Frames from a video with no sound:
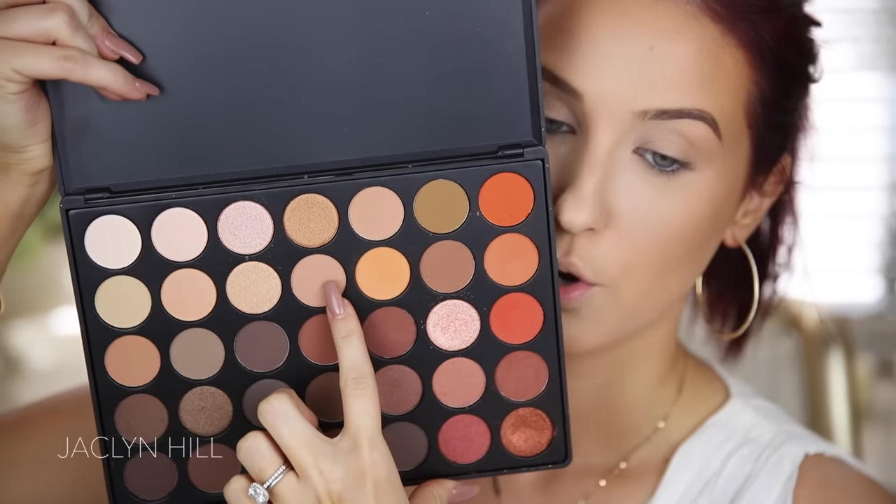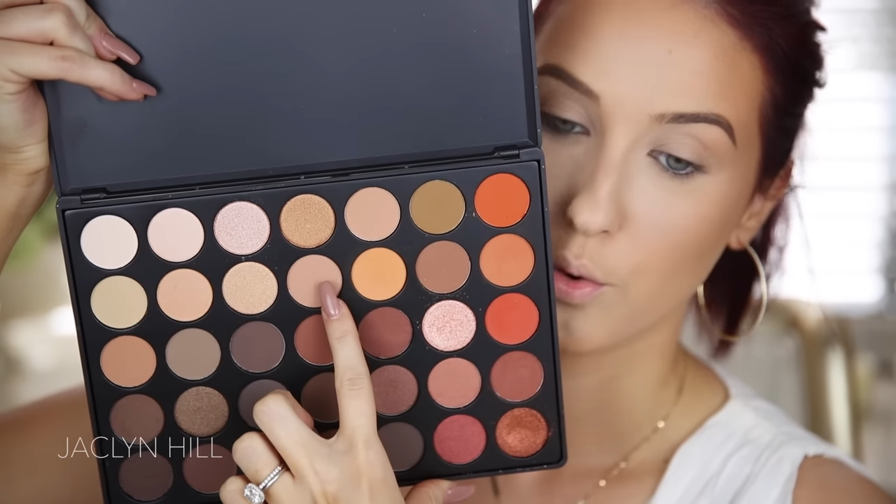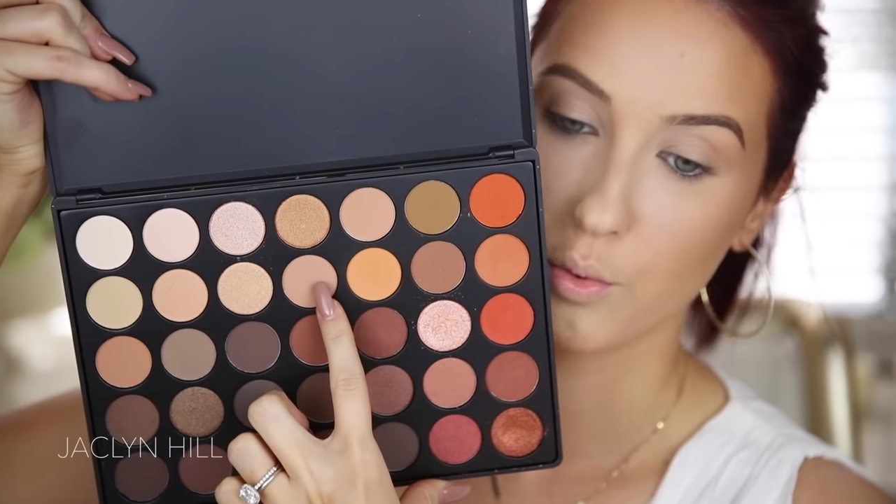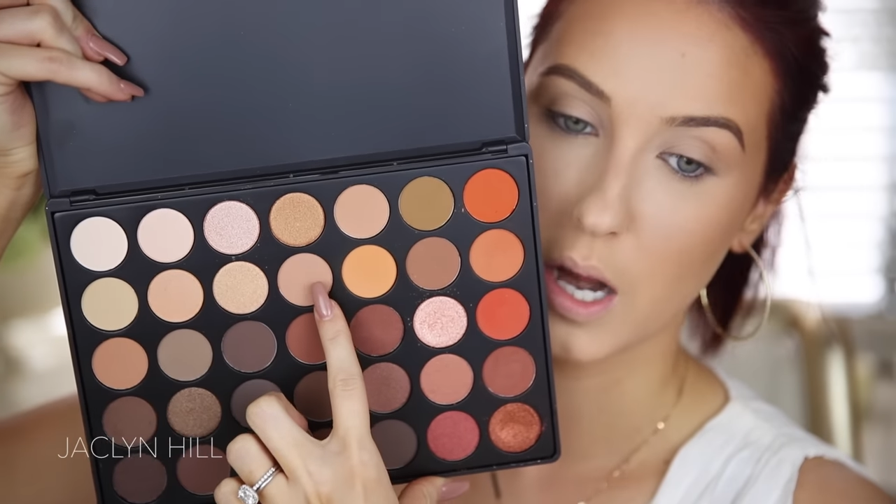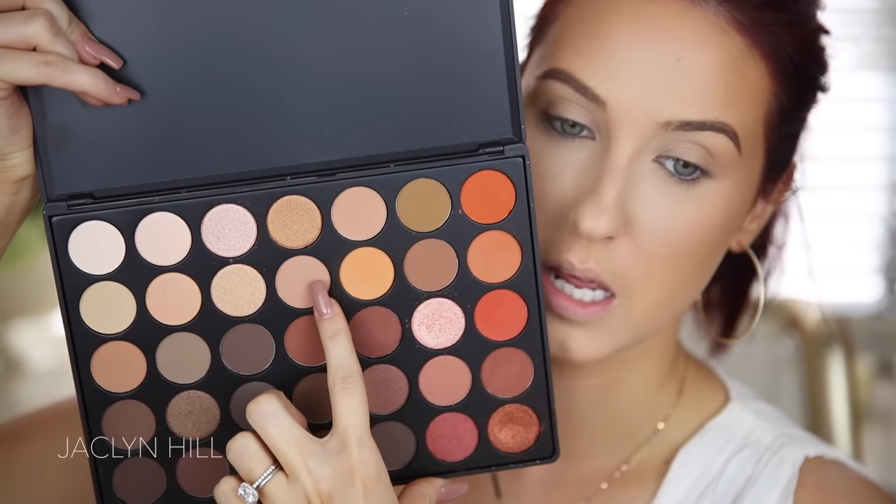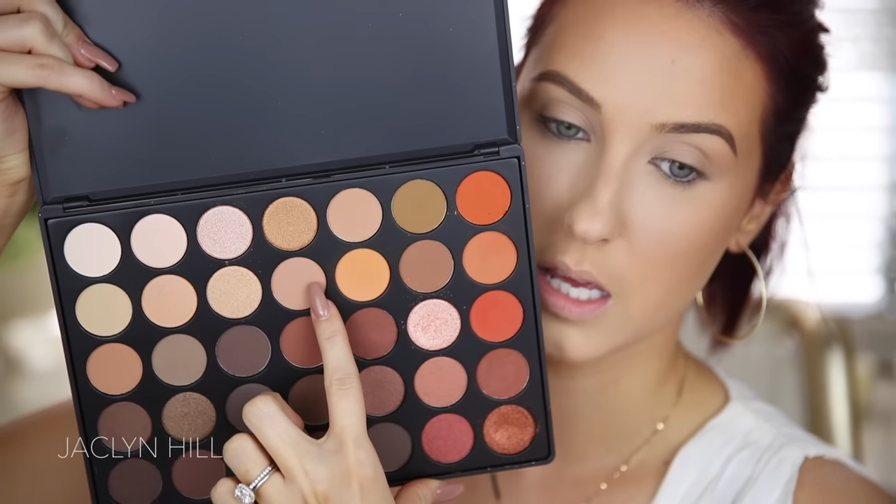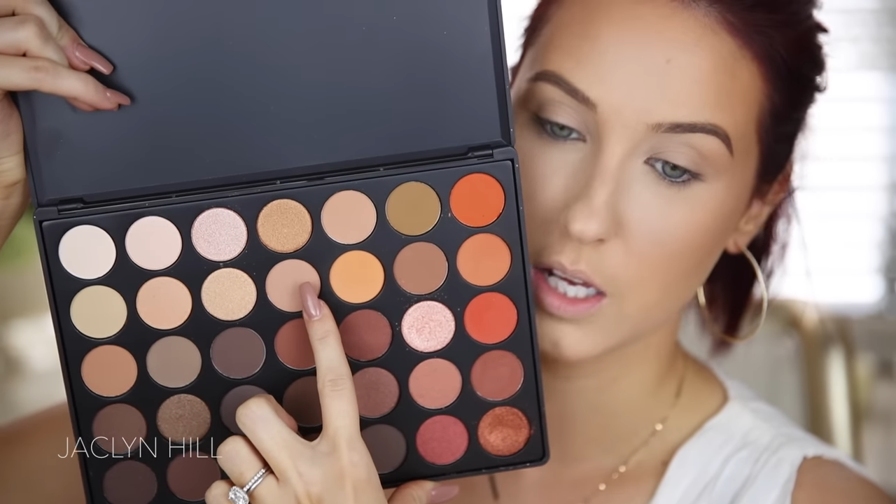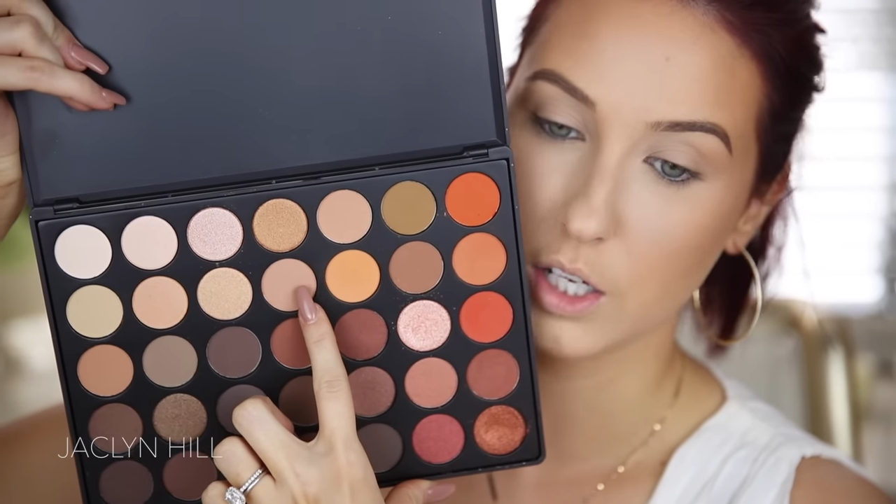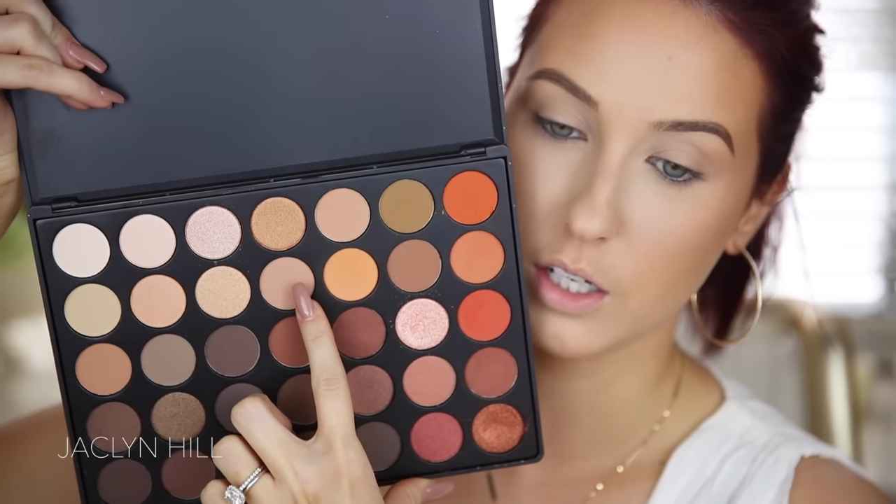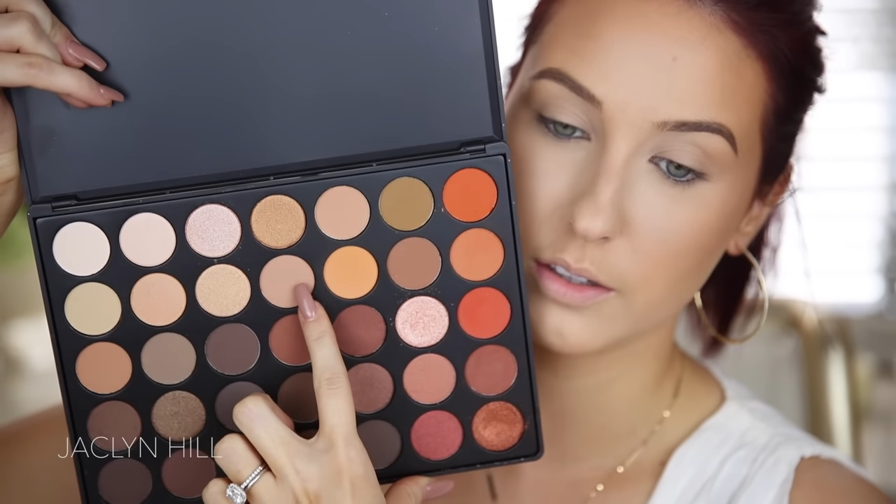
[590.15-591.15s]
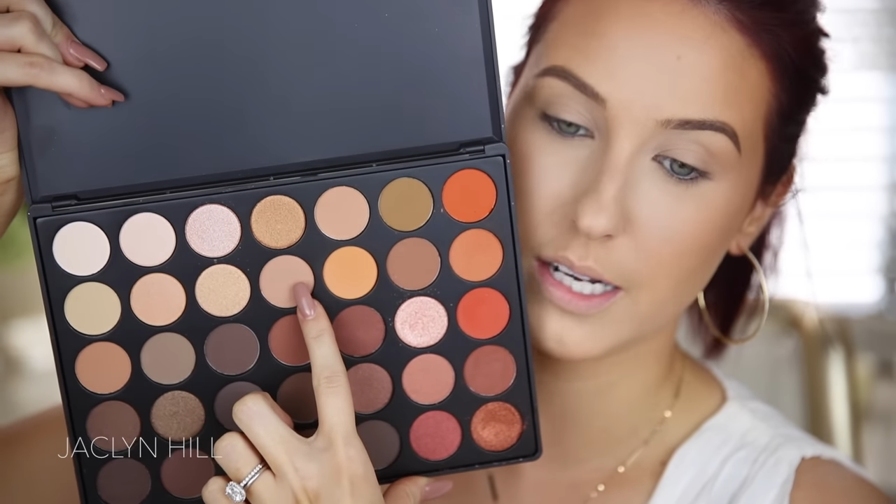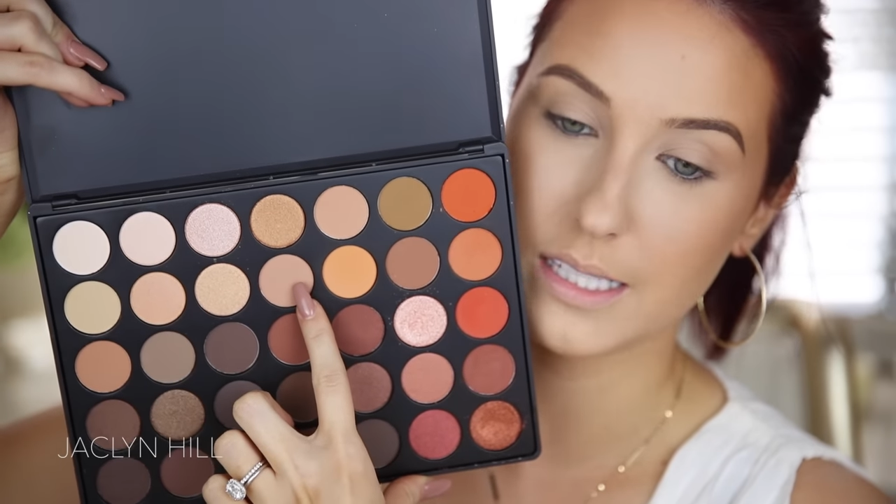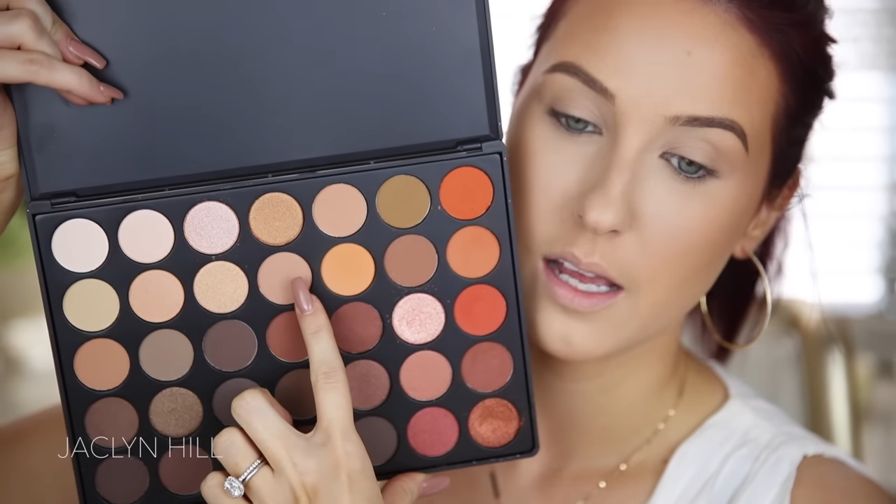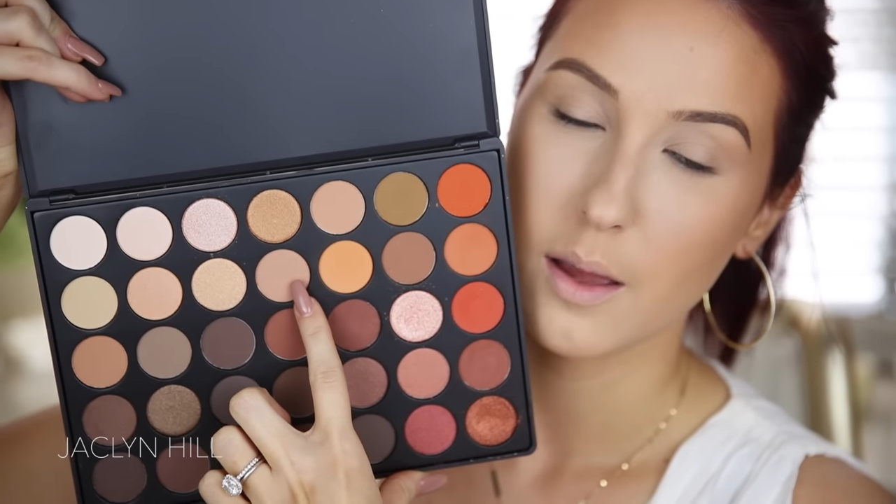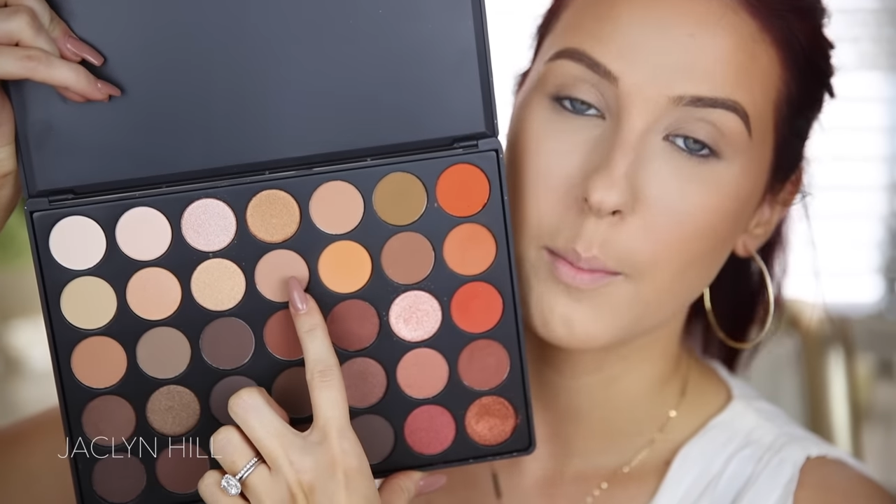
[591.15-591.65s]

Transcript: right here that is